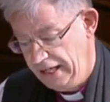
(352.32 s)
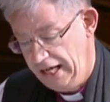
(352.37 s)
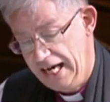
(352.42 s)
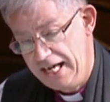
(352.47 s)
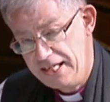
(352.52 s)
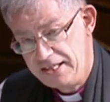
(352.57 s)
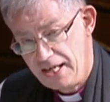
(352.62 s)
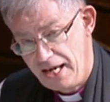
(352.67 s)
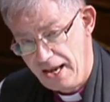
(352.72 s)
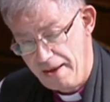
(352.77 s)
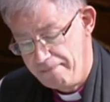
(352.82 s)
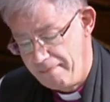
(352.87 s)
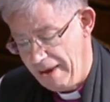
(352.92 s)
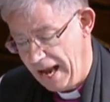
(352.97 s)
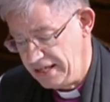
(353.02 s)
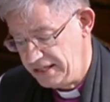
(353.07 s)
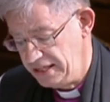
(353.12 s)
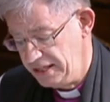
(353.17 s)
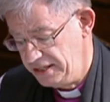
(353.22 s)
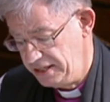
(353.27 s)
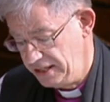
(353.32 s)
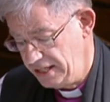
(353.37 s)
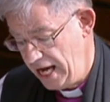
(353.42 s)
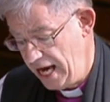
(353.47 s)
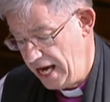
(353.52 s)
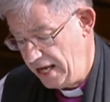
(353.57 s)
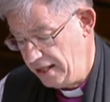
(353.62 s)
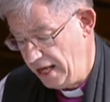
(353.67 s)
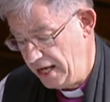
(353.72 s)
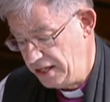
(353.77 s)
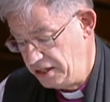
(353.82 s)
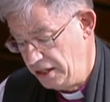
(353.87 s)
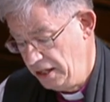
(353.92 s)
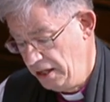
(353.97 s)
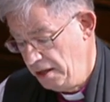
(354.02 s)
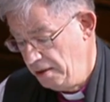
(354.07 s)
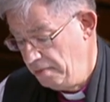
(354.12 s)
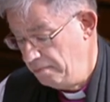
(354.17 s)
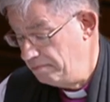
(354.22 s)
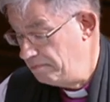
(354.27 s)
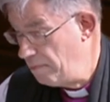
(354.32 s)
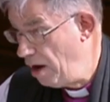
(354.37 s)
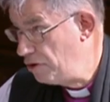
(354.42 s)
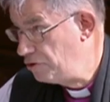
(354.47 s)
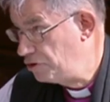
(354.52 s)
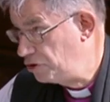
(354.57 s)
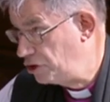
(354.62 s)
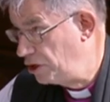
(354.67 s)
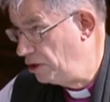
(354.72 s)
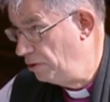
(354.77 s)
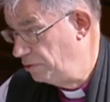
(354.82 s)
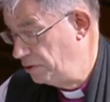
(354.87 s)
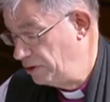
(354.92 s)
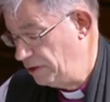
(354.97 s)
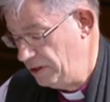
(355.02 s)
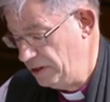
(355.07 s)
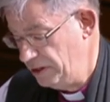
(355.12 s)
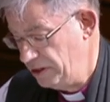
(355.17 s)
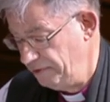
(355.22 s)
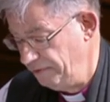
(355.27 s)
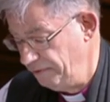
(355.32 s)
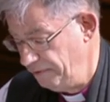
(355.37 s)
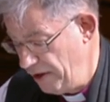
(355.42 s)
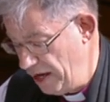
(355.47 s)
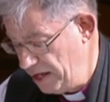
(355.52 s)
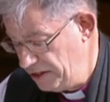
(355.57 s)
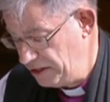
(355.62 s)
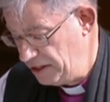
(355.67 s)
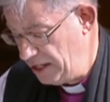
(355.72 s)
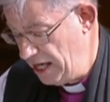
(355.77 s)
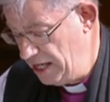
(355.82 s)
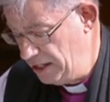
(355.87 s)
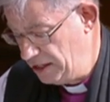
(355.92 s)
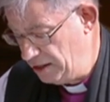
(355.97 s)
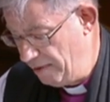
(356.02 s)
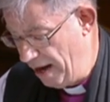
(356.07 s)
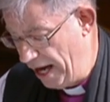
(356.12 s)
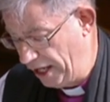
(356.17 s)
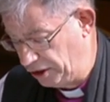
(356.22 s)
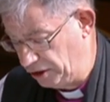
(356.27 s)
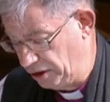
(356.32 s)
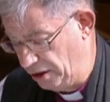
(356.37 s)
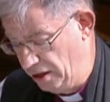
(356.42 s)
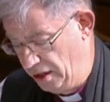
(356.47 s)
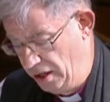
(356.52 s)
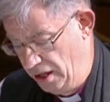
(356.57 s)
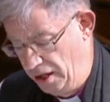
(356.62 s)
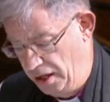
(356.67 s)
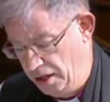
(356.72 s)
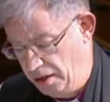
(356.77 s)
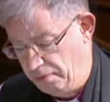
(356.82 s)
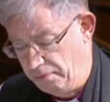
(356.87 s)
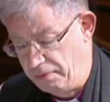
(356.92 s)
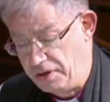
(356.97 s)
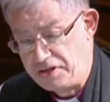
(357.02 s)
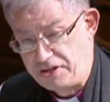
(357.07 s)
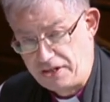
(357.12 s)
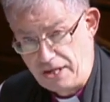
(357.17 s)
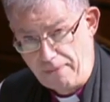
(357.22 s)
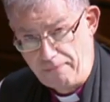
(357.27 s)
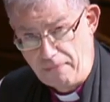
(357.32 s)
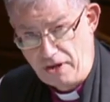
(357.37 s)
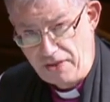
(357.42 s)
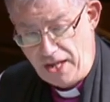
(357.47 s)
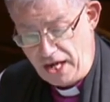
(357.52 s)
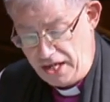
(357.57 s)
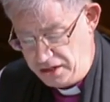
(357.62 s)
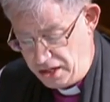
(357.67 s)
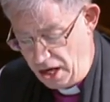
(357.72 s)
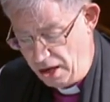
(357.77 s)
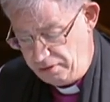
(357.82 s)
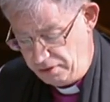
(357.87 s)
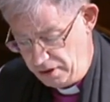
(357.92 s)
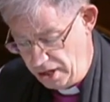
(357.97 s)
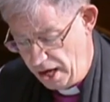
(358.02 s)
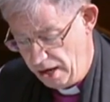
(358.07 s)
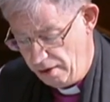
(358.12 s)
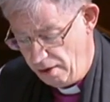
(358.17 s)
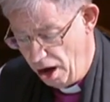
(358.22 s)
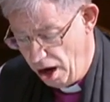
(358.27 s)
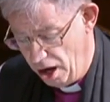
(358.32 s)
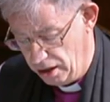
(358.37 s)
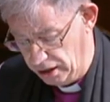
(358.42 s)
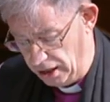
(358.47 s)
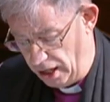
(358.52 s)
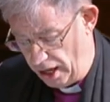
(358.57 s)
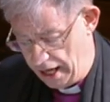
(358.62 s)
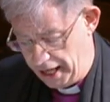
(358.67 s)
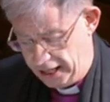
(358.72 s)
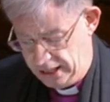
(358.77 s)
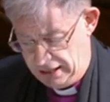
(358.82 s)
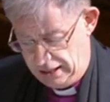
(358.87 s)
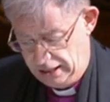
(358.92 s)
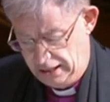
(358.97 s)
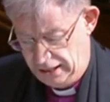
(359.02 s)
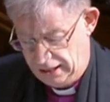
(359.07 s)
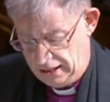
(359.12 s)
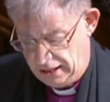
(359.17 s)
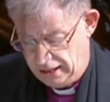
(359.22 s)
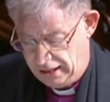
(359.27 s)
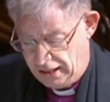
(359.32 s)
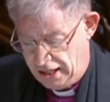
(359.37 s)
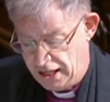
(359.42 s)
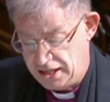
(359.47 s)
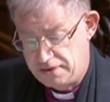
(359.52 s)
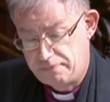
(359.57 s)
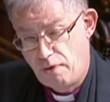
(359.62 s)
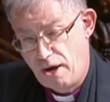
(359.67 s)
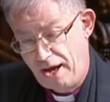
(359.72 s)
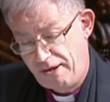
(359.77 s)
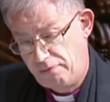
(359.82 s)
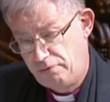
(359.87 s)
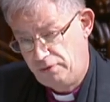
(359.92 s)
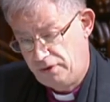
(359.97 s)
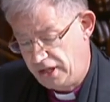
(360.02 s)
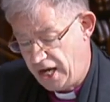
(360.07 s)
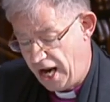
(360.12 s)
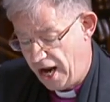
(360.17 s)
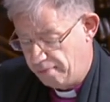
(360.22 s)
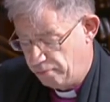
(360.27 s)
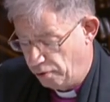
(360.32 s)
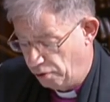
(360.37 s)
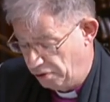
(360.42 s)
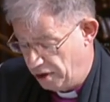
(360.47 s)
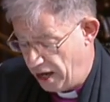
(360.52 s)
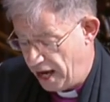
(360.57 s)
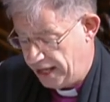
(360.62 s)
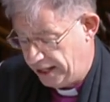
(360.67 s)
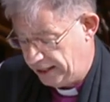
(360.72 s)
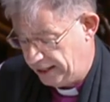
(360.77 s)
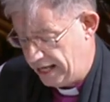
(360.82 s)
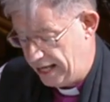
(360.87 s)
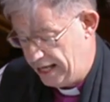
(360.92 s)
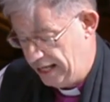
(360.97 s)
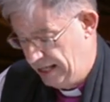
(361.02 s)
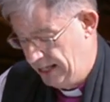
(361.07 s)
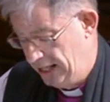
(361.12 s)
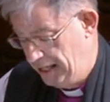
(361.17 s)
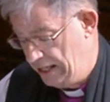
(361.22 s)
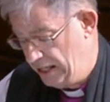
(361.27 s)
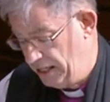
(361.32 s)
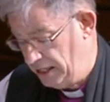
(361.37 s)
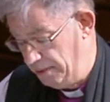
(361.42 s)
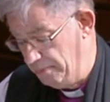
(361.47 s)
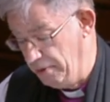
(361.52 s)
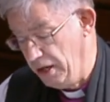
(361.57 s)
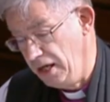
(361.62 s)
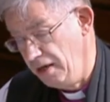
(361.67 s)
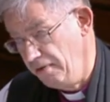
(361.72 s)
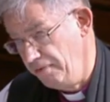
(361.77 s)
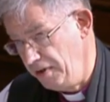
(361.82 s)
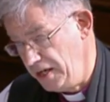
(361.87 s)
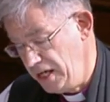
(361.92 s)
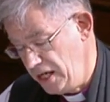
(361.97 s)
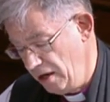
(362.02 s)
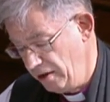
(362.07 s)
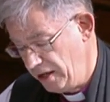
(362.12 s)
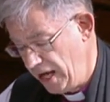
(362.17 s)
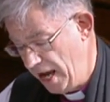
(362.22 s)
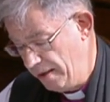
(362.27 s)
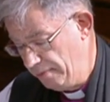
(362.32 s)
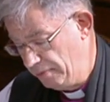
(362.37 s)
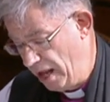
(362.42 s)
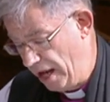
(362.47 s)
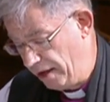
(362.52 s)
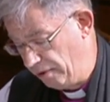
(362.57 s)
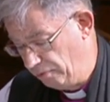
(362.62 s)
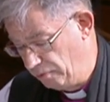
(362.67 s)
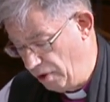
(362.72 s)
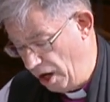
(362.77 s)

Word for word: Internet Matters say that most children's first interaction with someone they don't know online is now more likely to be in a video game like